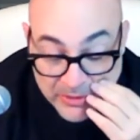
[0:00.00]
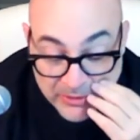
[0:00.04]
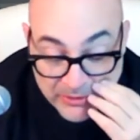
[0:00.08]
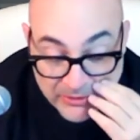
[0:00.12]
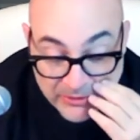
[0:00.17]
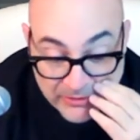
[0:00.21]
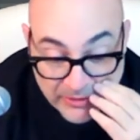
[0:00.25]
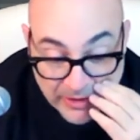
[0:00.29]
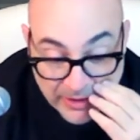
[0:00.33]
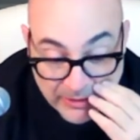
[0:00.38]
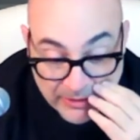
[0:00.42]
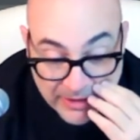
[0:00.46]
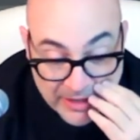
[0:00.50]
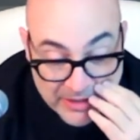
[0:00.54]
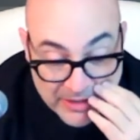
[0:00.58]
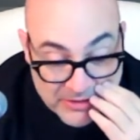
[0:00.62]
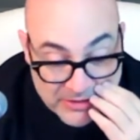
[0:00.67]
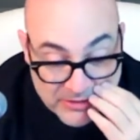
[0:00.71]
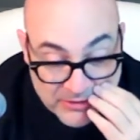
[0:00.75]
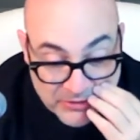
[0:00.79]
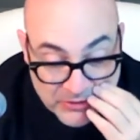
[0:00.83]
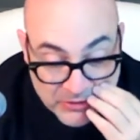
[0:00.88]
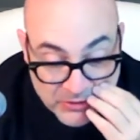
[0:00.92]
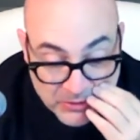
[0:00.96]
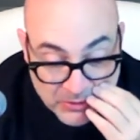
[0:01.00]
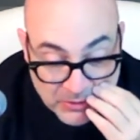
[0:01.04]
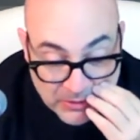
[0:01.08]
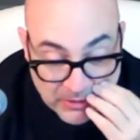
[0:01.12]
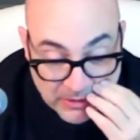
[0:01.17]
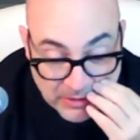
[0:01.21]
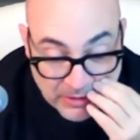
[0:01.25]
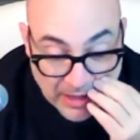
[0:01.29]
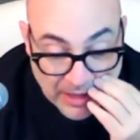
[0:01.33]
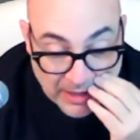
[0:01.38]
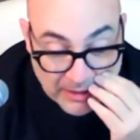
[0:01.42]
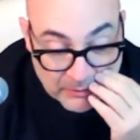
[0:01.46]
Variations
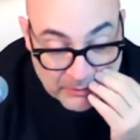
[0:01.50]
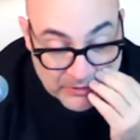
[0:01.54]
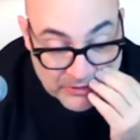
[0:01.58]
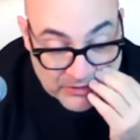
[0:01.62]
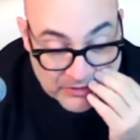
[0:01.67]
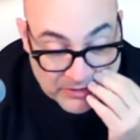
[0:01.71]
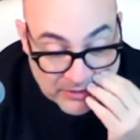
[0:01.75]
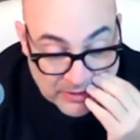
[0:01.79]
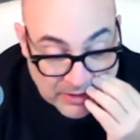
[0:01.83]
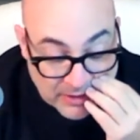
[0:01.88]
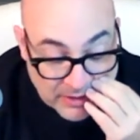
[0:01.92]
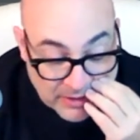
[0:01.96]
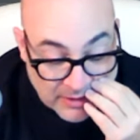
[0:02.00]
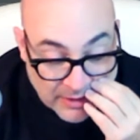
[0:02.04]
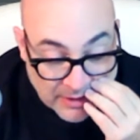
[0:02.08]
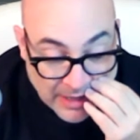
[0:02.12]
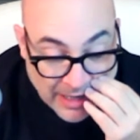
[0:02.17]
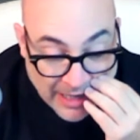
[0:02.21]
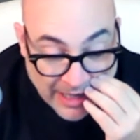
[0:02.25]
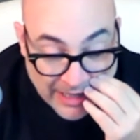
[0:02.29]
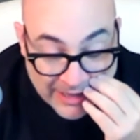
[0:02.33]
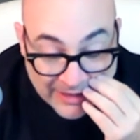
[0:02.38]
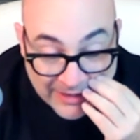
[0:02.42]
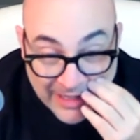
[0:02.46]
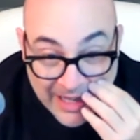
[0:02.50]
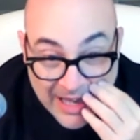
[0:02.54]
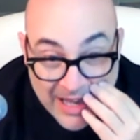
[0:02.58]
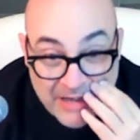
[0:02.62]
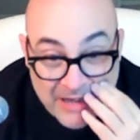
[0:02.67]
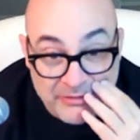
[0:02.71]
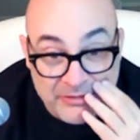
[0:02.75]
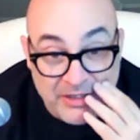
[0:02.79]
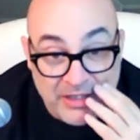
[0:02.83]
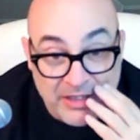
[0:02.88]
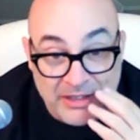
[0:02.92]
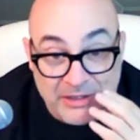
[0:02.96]
tour. I
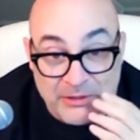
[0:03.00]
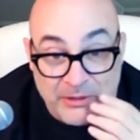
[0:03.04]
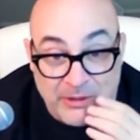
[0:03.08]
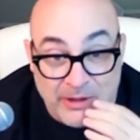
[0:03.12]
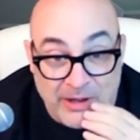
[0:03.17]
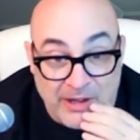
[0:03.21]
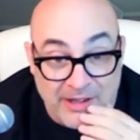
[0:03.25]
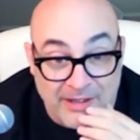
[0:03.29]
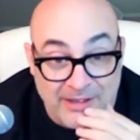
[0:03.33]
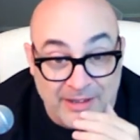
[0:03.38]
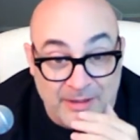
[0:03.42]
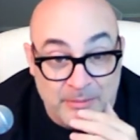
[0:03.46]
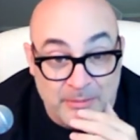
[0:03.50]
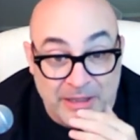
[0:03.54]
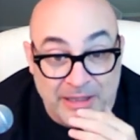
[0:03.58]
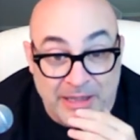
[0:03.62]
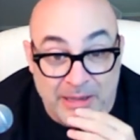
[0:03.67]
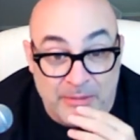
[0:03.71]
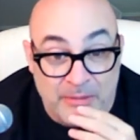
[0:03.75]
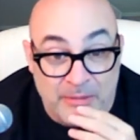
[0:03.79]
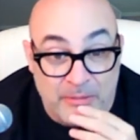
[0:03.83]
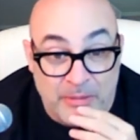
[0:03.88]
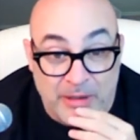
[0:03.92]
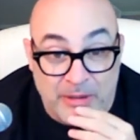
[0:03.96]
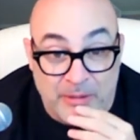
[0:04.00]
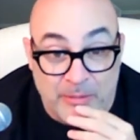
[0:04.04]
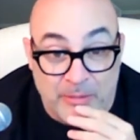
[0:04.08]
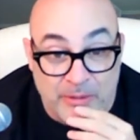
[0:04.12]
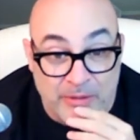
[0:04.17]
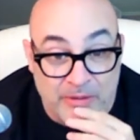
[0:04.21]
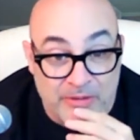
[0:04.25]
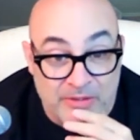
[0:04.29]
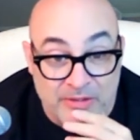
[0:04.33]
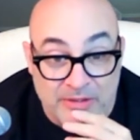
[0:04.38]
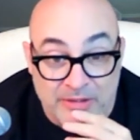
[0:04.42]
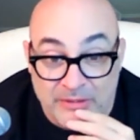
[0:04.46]
laughed. I cried. I became a better
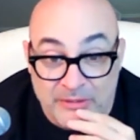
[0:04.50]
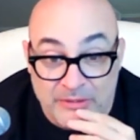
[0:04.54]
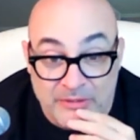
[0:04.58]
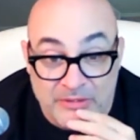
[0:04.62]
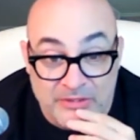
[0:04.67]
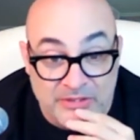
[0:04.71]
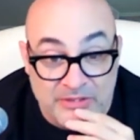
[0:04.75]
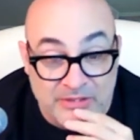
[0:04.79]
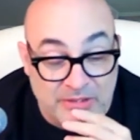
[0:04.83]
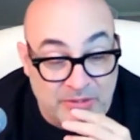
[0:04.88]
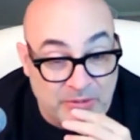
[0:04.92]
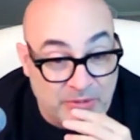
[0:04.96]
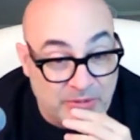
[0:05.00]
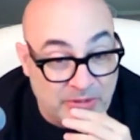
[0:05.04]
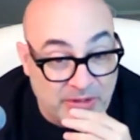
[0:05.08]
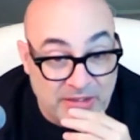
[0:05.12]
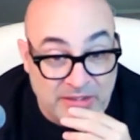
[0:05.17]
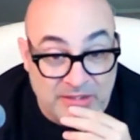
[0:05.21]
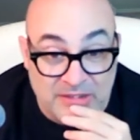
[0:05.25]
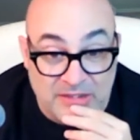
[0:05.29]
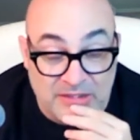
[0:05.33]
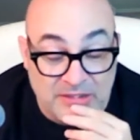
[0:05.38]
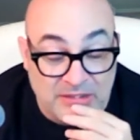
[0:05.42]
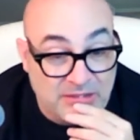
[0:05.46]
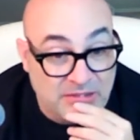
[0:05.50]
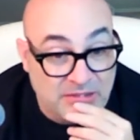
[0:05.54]
person. It was crazy.